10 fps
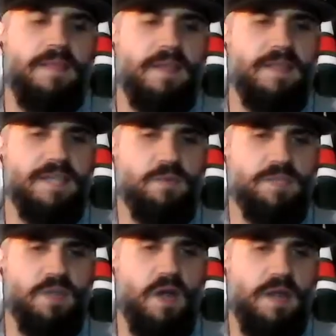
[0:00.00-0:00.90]
think that's
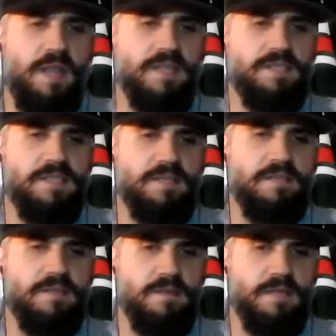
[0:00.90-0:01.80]
what's gone against
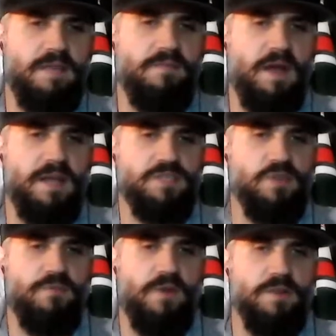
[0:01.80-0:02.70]
Levi
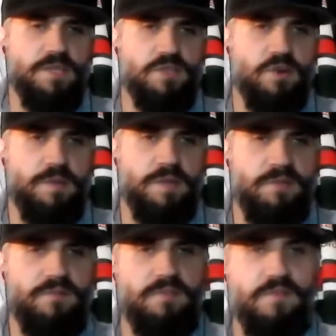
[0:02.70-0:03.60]
so far in this tournament.
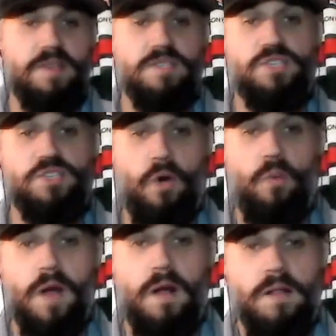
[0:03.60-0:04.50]
They've defended so
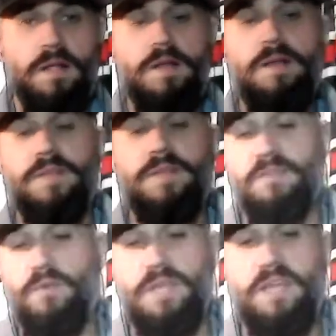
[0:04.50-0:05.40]
well that
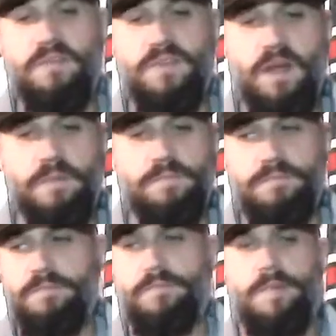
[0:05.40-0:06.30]
they've only given up
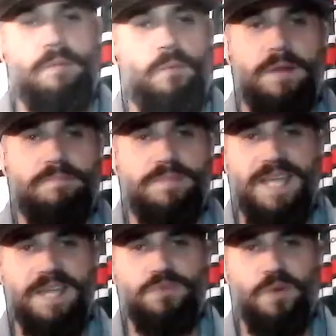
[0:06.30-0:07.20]

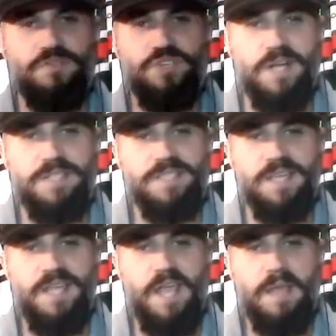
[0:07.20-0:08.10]
10-12 shots
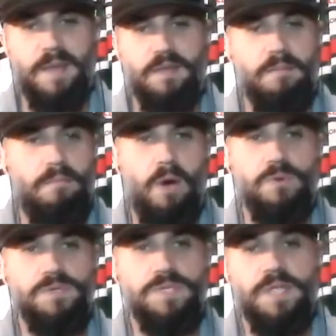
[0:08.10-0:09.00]
in a game at the
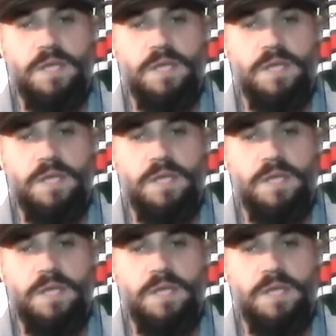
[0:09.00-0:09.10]
most.